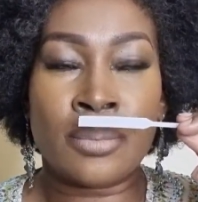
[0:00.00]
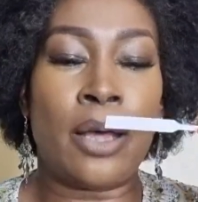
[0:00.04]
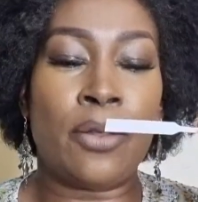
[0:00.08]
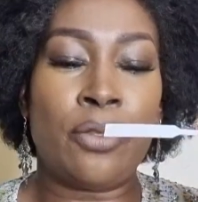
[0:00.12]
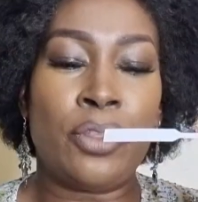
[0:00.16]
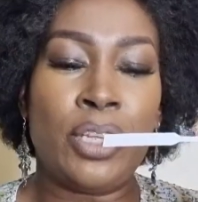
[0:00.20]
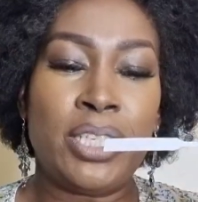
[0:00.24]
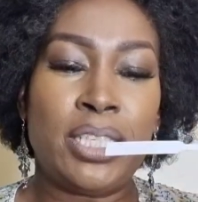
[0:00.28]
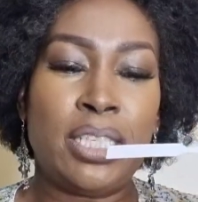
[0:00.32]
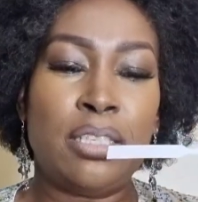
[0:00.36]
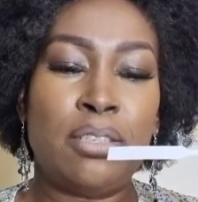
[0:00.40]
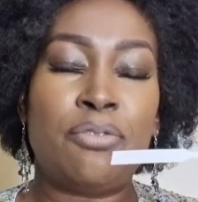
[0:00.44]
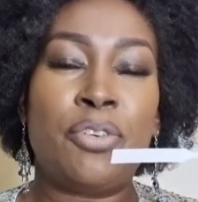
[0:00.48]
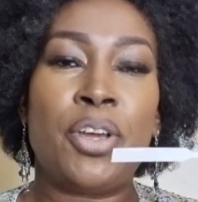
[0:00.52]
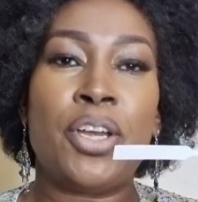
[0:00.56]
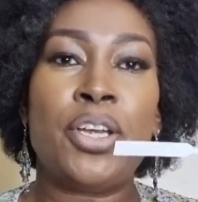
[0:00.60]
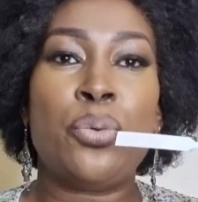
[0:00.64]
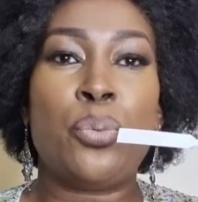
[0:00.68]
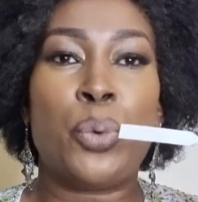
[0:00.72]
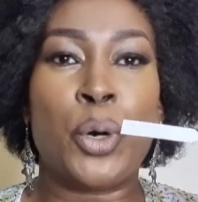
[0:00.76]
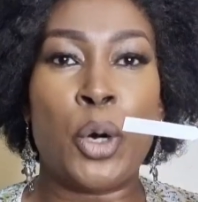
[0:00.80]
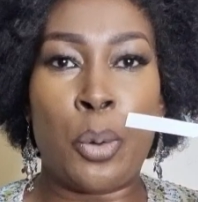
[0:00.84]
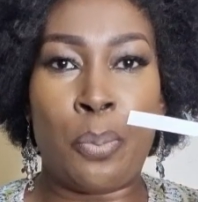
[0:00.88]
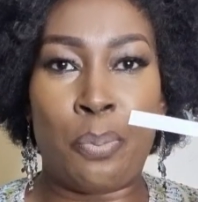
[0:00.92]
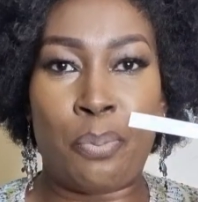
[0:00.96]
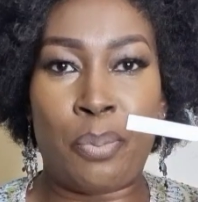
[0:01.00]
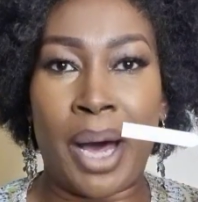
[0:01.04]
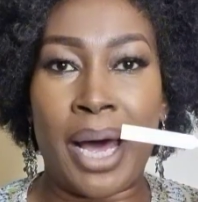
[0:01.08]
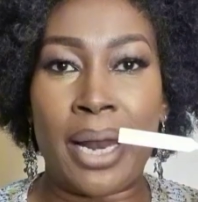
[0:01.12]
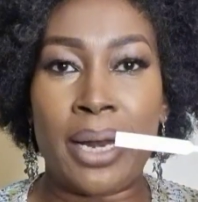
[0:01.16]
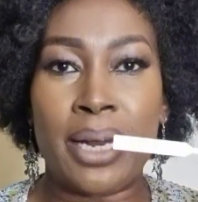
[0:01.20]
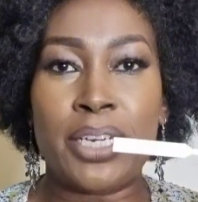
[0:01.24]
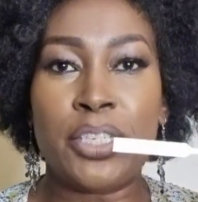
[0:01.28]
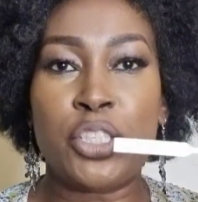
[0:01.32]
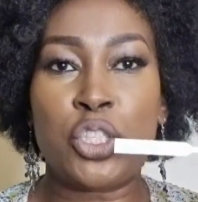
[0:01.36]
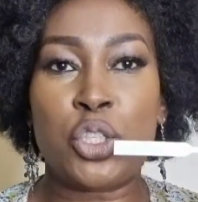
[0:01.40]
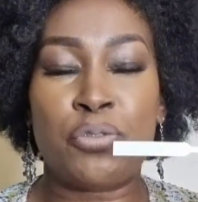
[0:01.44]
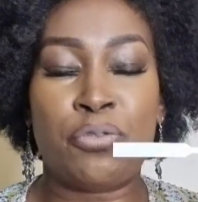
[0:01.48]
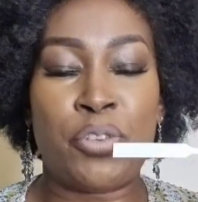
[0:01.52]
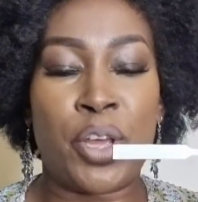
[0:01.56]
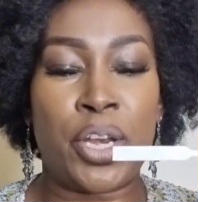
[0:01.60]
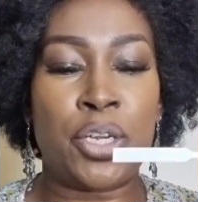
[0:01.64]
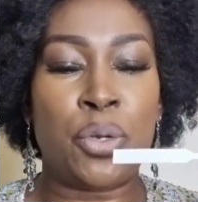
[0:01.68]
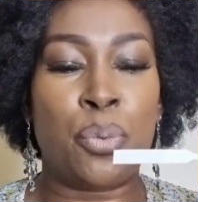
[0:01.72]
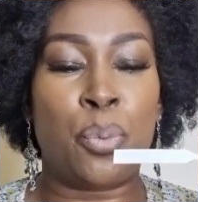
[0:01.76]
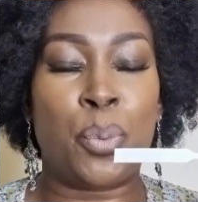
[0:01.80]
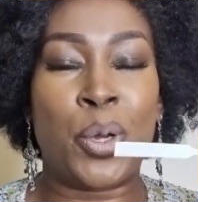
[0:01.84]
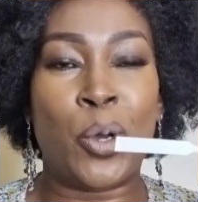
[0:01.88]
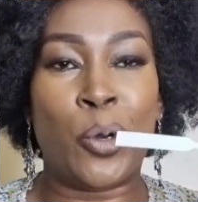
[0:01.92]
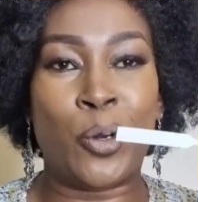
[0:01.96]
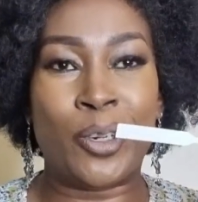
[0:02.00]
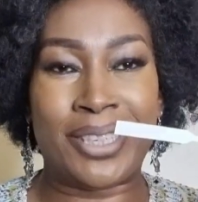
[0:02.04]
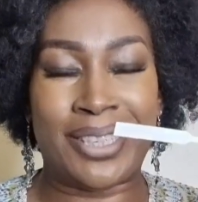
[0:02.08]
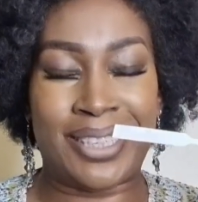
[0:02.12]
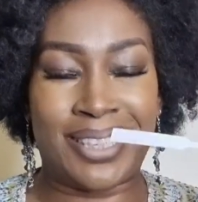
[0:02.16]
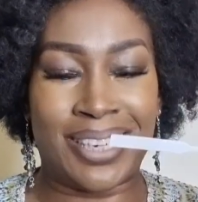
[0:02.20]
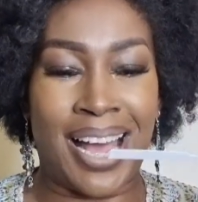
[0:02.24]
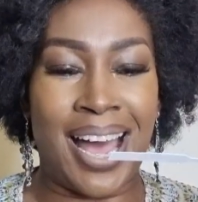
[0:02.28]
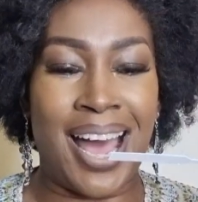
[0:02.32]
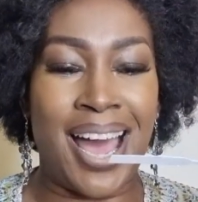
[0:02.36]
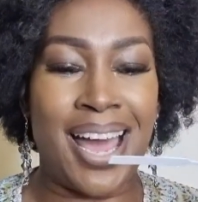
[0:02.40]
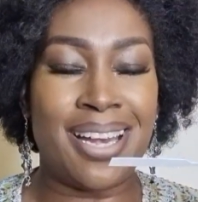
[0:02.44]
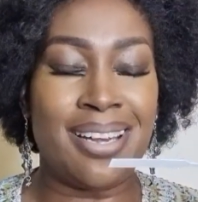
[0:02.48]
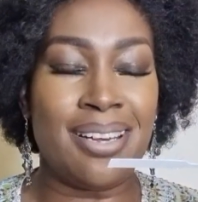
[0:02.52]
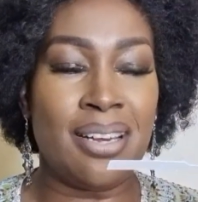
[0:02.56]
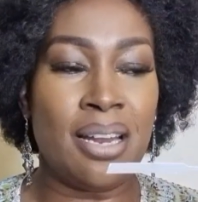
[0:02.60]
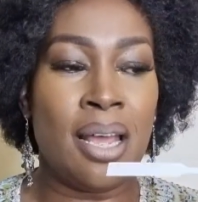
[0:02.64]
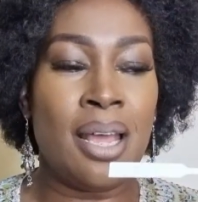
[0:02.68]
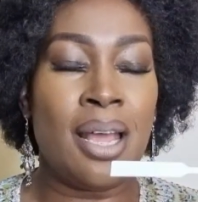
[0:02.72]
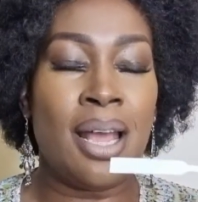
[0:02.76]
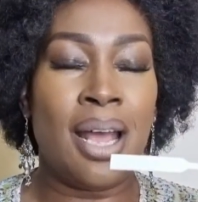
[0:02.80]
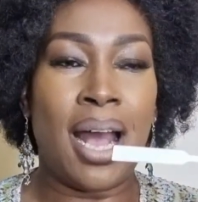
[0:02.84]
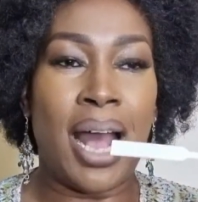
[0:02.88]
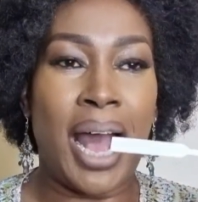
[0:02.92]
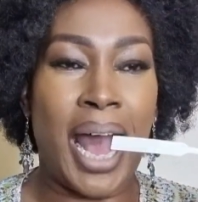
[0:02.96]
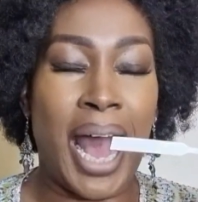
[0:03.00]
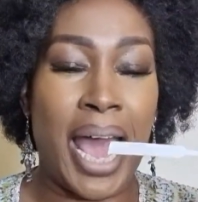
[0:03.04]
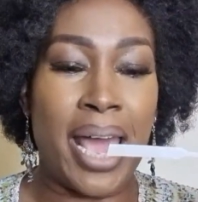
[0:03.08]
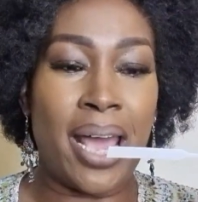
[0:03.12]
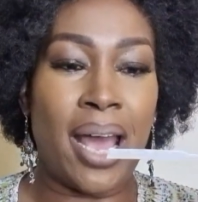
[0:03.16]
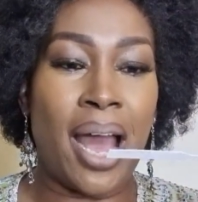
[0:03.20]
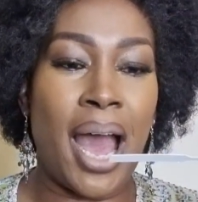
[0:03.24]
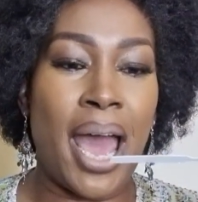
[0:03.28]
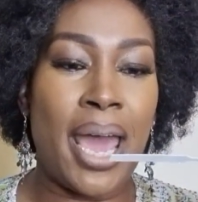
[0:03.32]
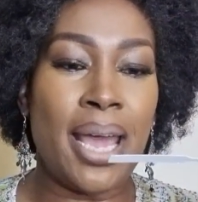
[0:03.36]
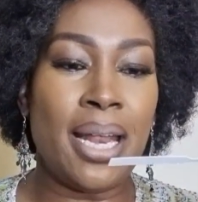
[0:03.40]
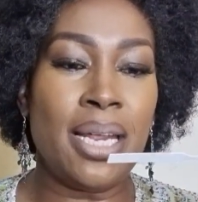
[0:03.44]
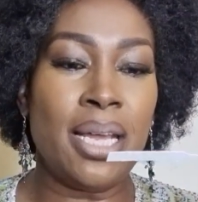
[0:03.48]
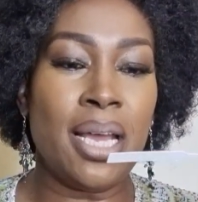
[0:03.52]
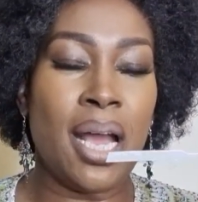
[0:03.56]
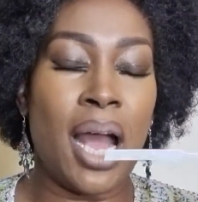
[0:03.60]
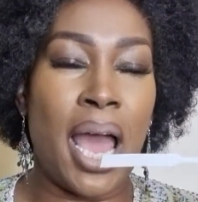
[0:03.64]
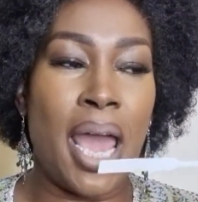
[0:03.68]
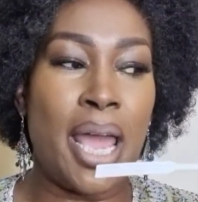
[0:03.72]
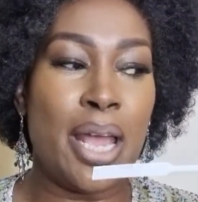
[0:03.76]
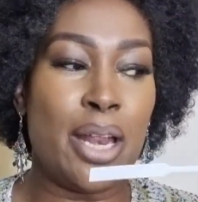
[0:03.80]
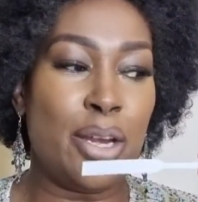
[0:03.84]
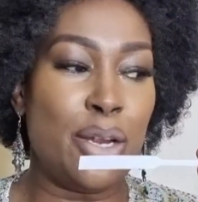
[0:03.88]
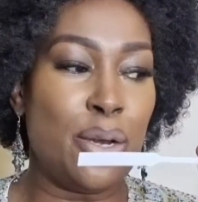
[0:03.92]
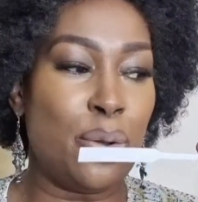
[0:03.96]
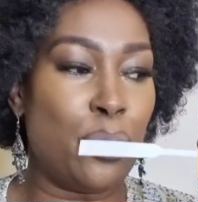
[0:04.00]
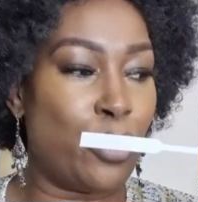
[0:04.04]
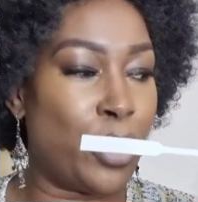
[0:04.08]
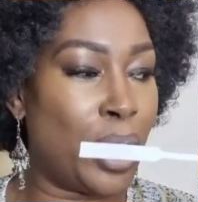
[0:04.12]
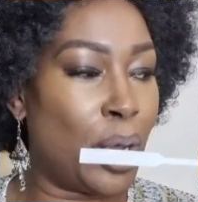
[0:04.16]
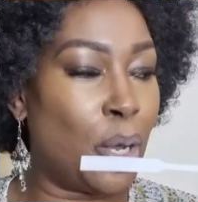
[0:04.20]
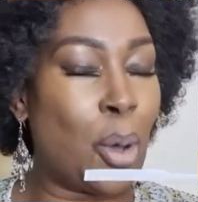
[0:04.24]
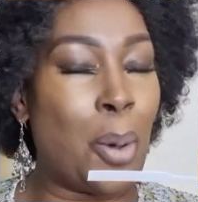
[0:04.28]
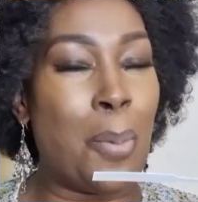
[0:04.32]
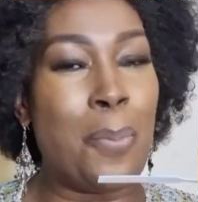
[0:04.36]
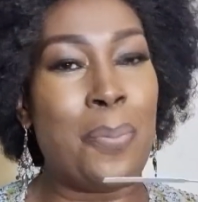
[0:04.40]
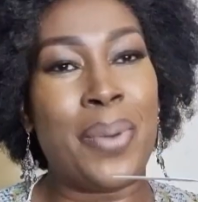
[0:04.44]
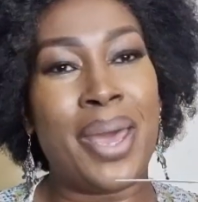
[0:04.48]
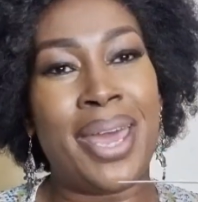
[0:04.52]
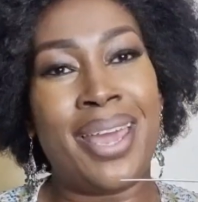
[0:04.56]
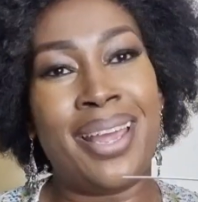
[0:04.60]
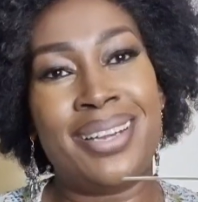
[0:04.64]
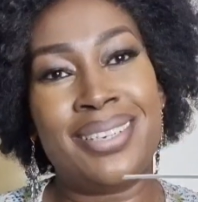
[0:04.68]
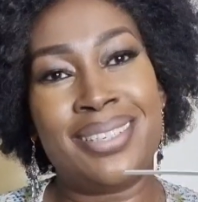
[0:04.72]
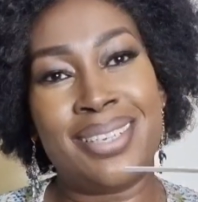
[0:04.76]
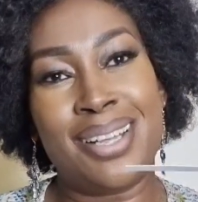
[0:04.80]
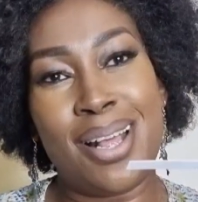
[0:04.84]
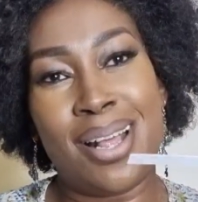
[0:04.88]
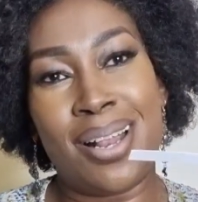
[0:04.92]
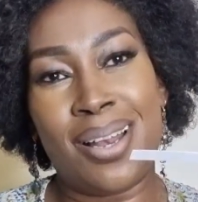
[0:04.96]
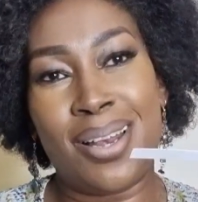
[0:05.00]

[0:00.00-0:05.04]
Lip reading: This is very well balanced, very well done. I highly, highly recommend.